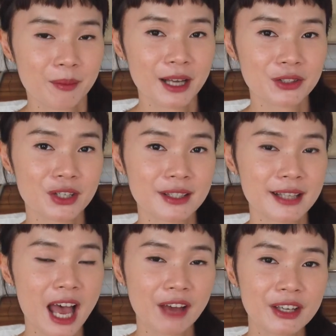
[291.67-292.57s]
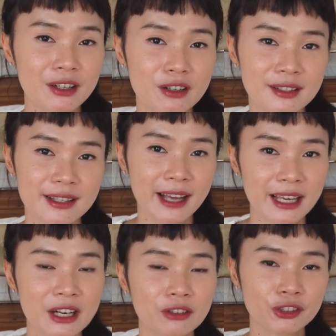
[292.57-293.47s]
but just having a
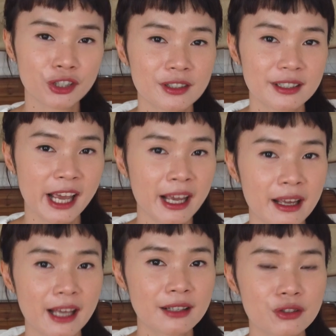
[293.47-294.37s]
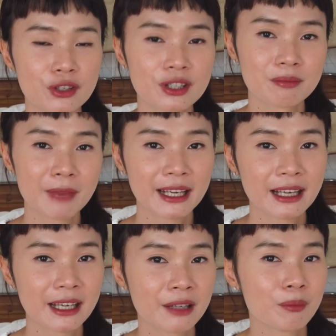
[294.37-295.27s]
second or third date is just
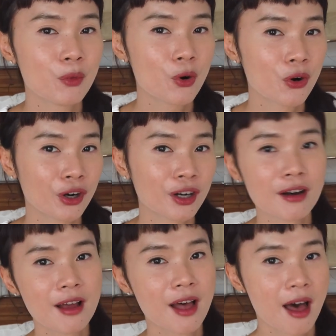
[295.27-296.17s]
making it more